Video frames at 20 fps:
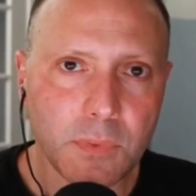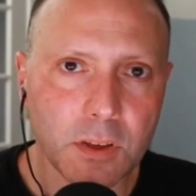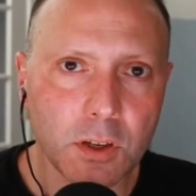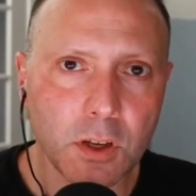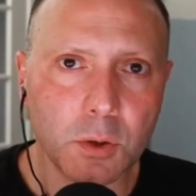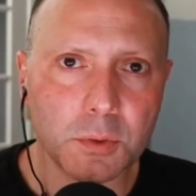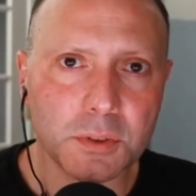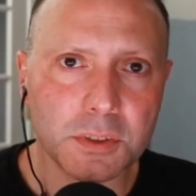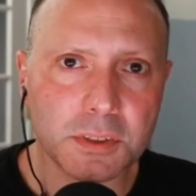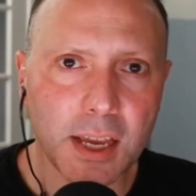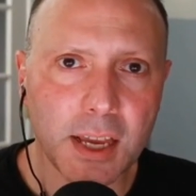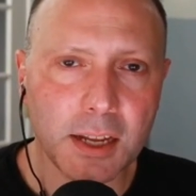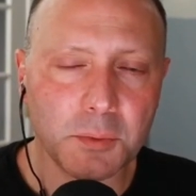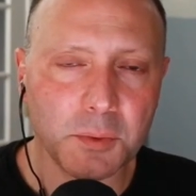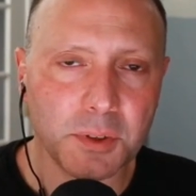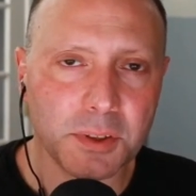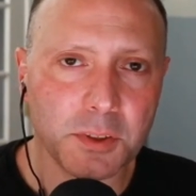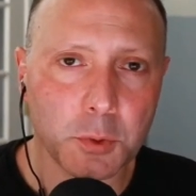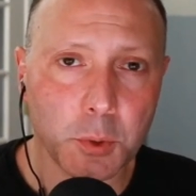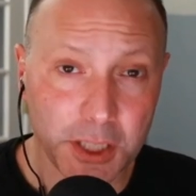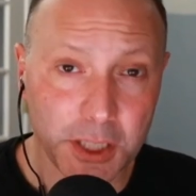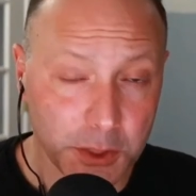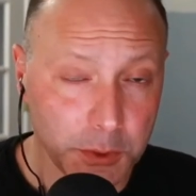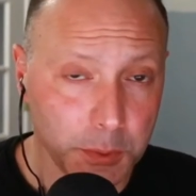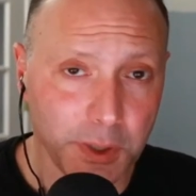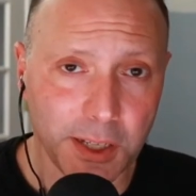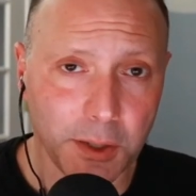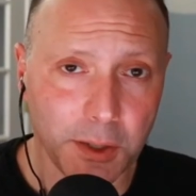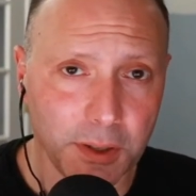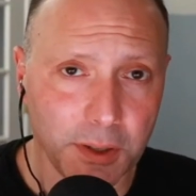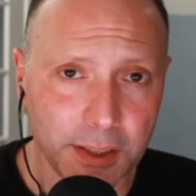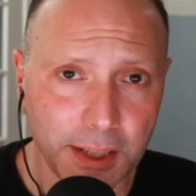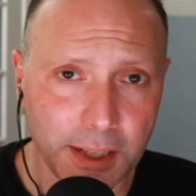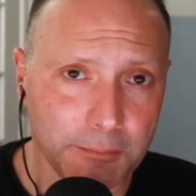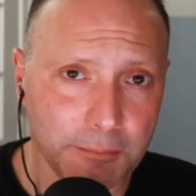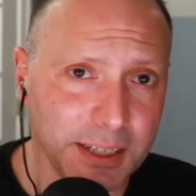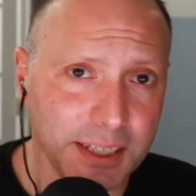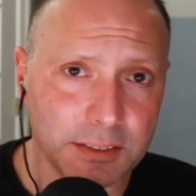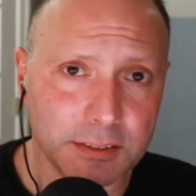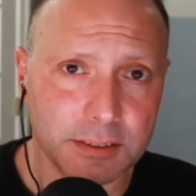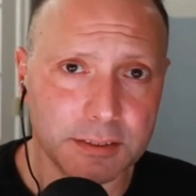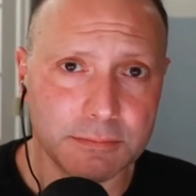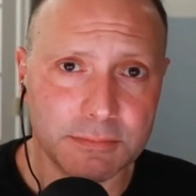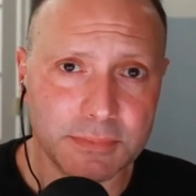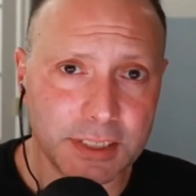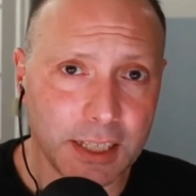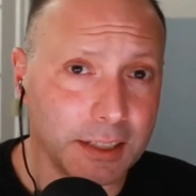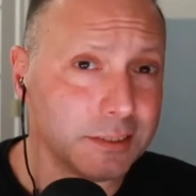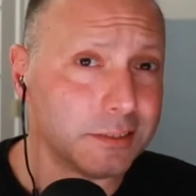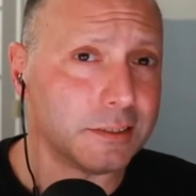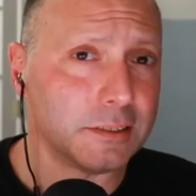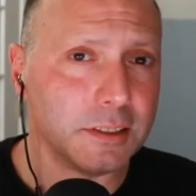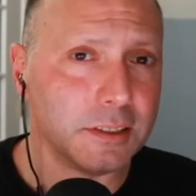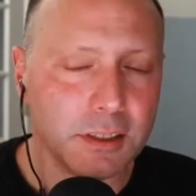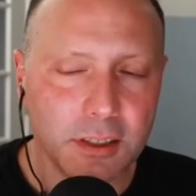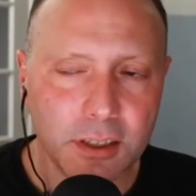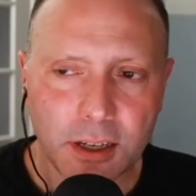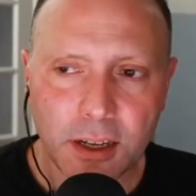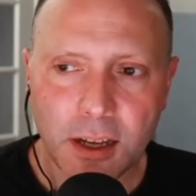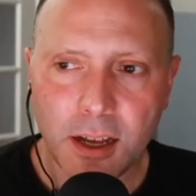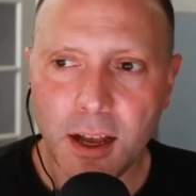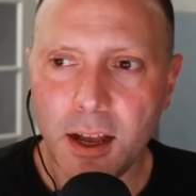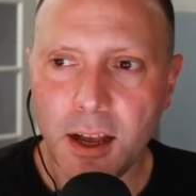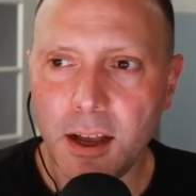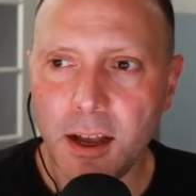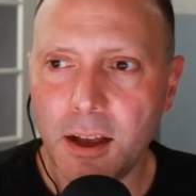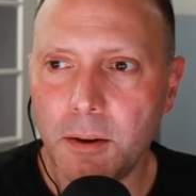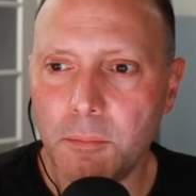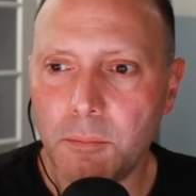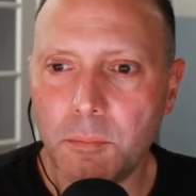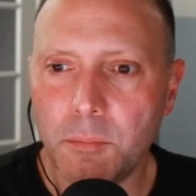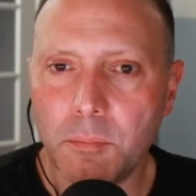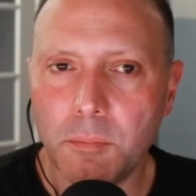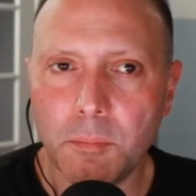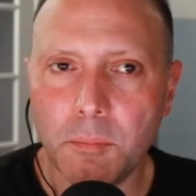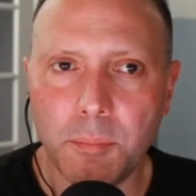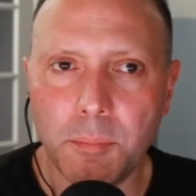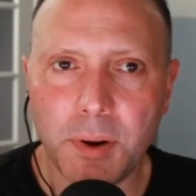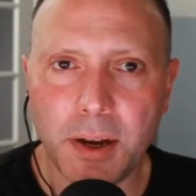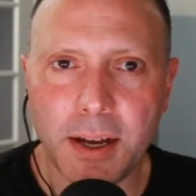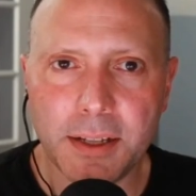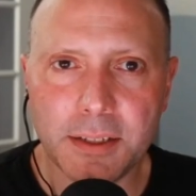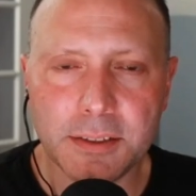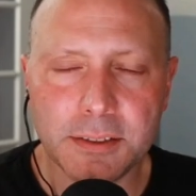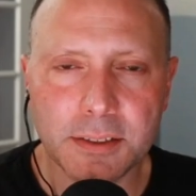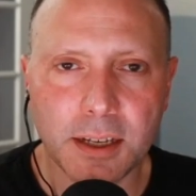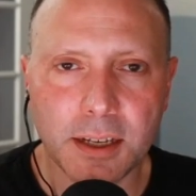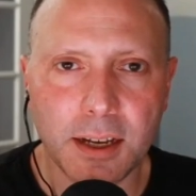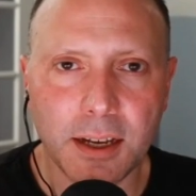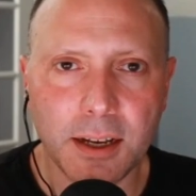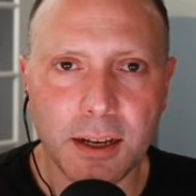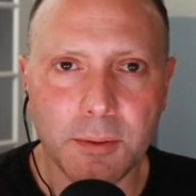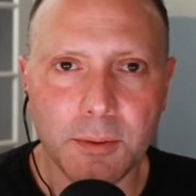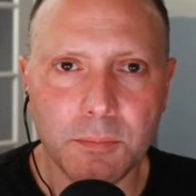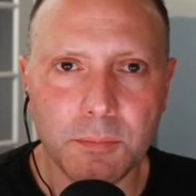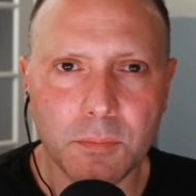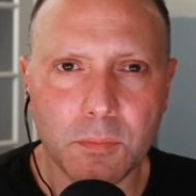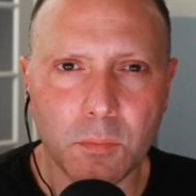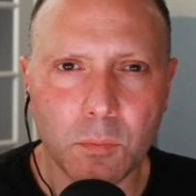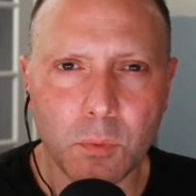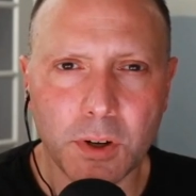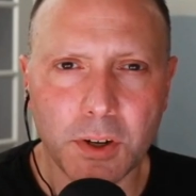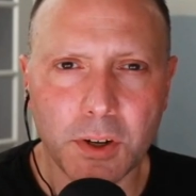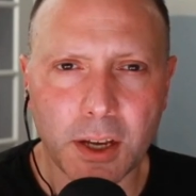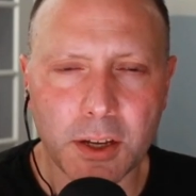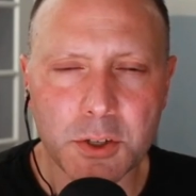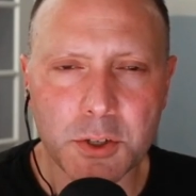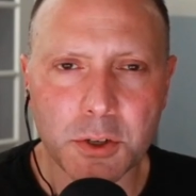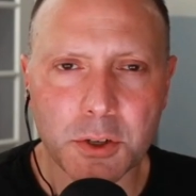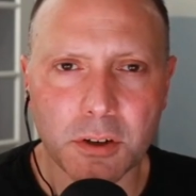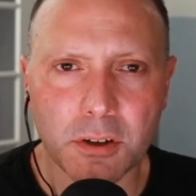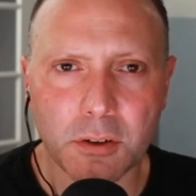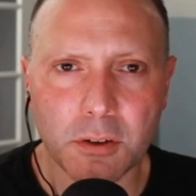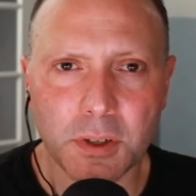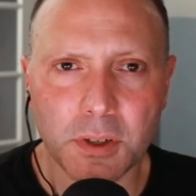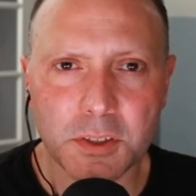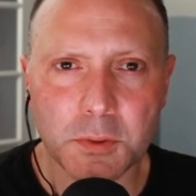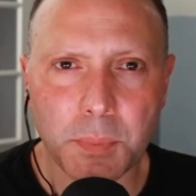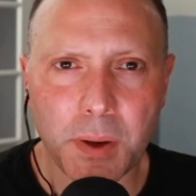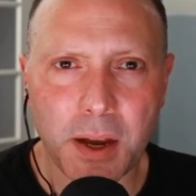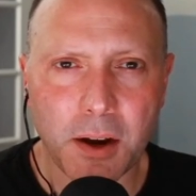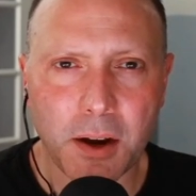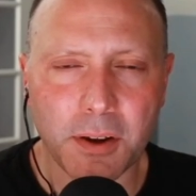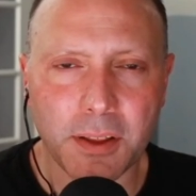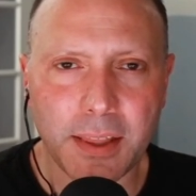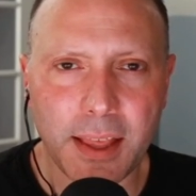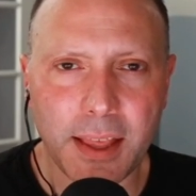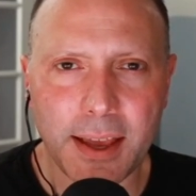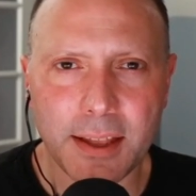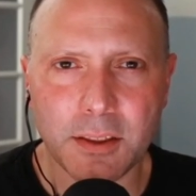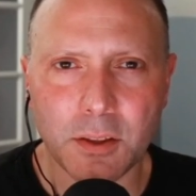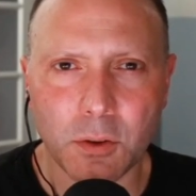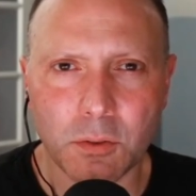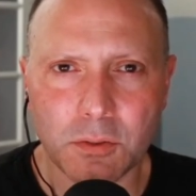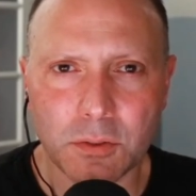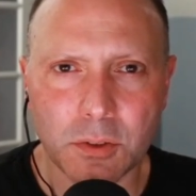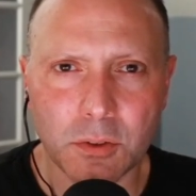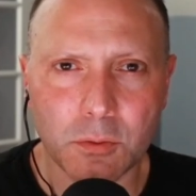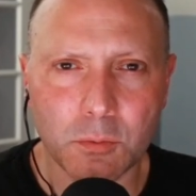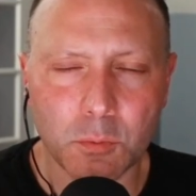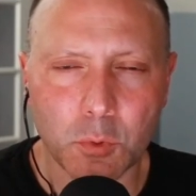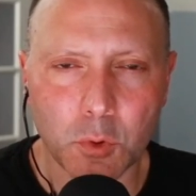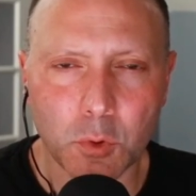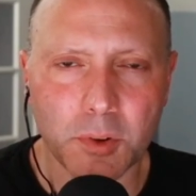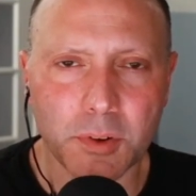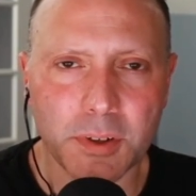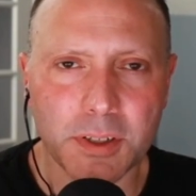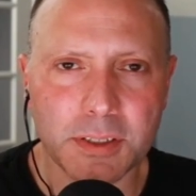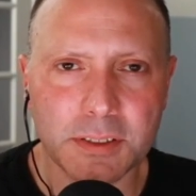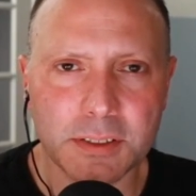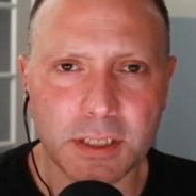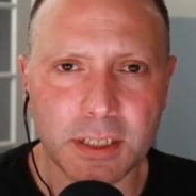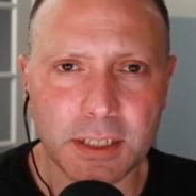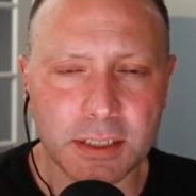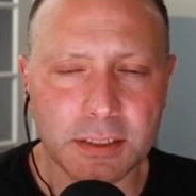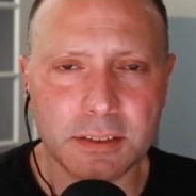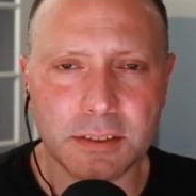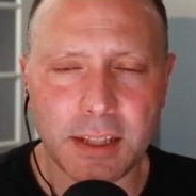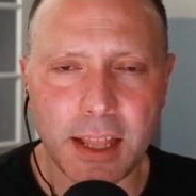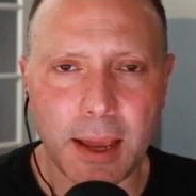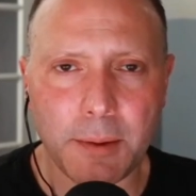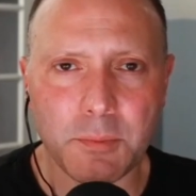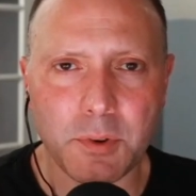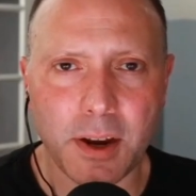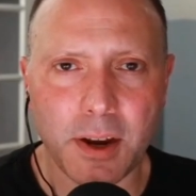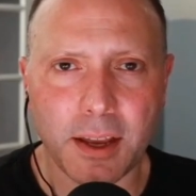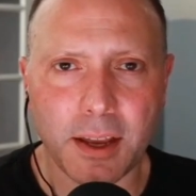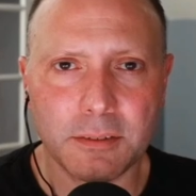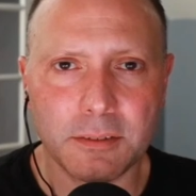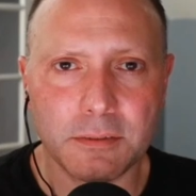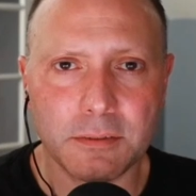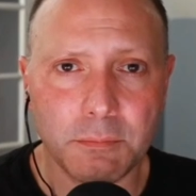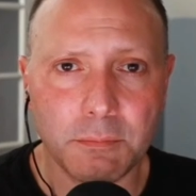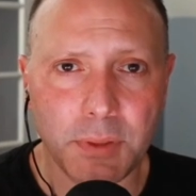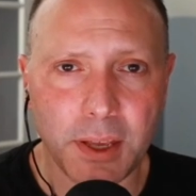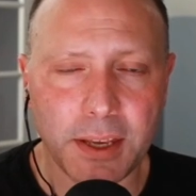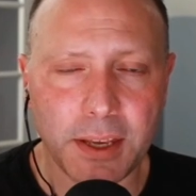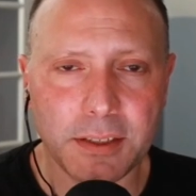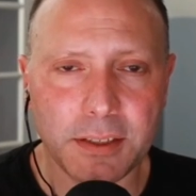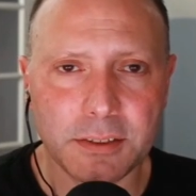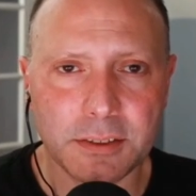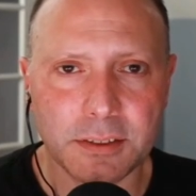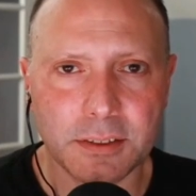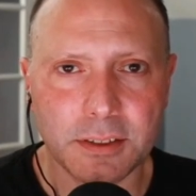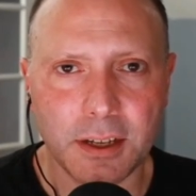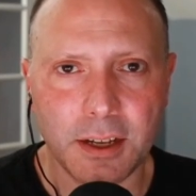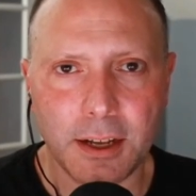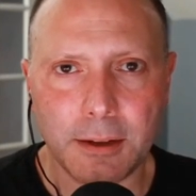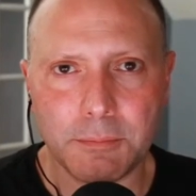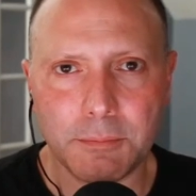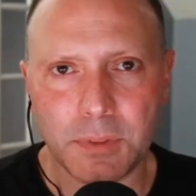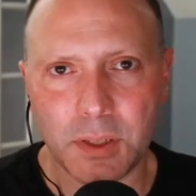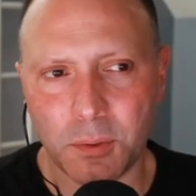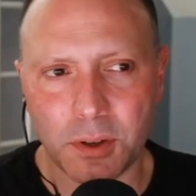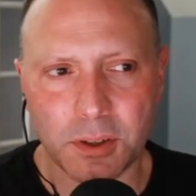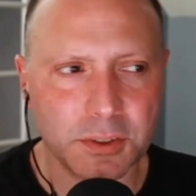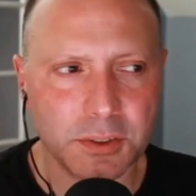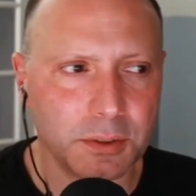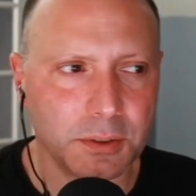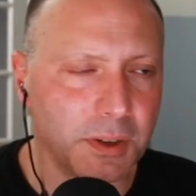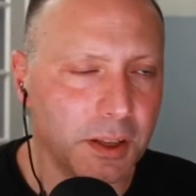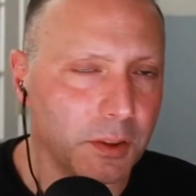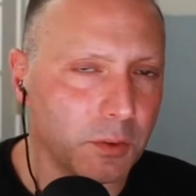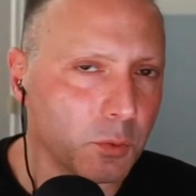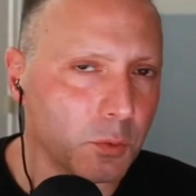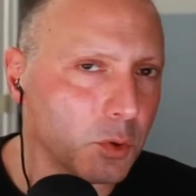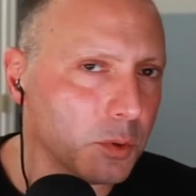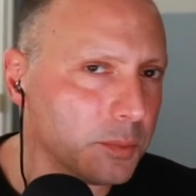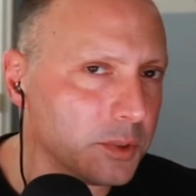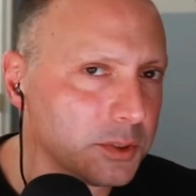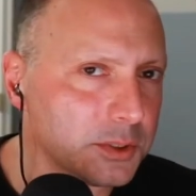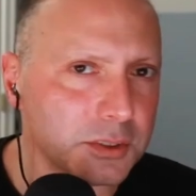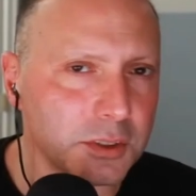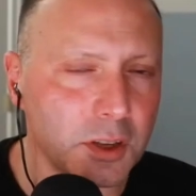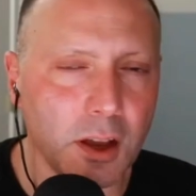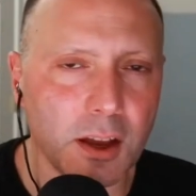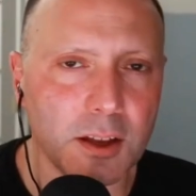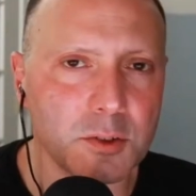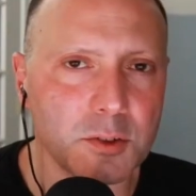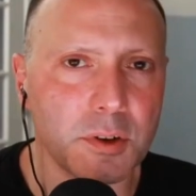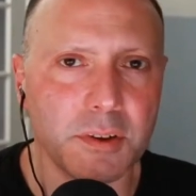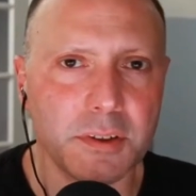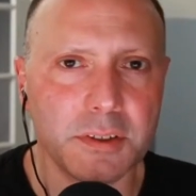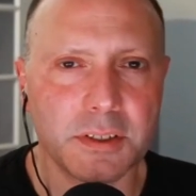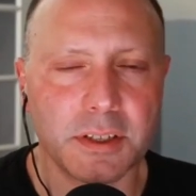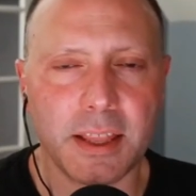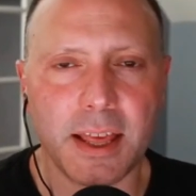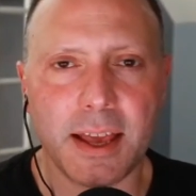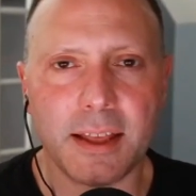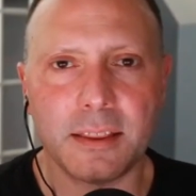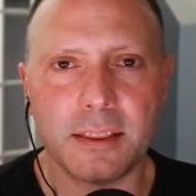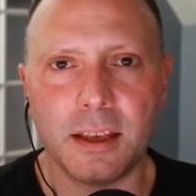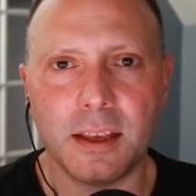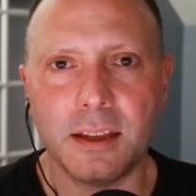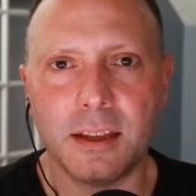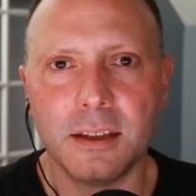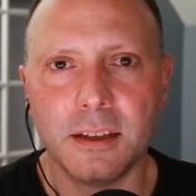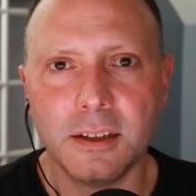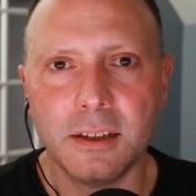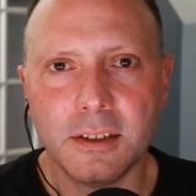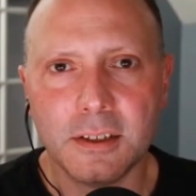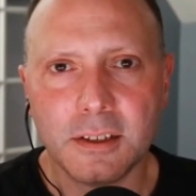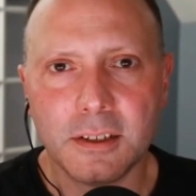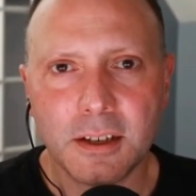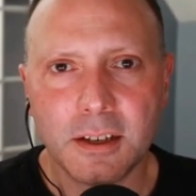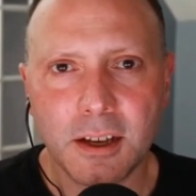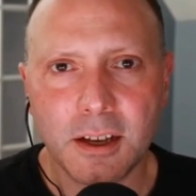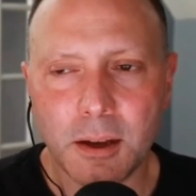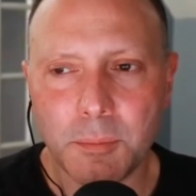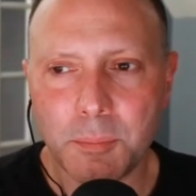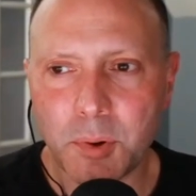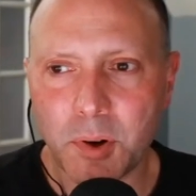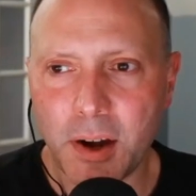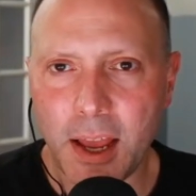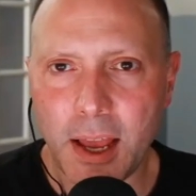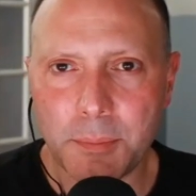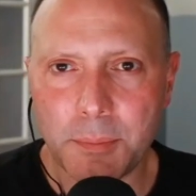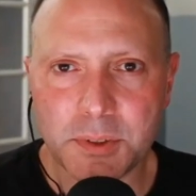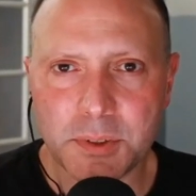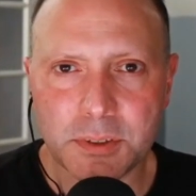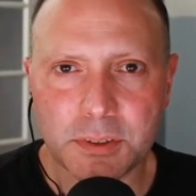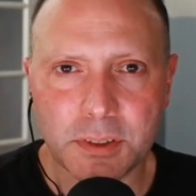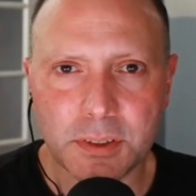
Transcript: coincide with 2021. That makes sense. Um, but um, we're not sure what's powering that. The, the rumor is it is Snapdragon based. Um, there were some other rumors contrary to that that uh, perhaps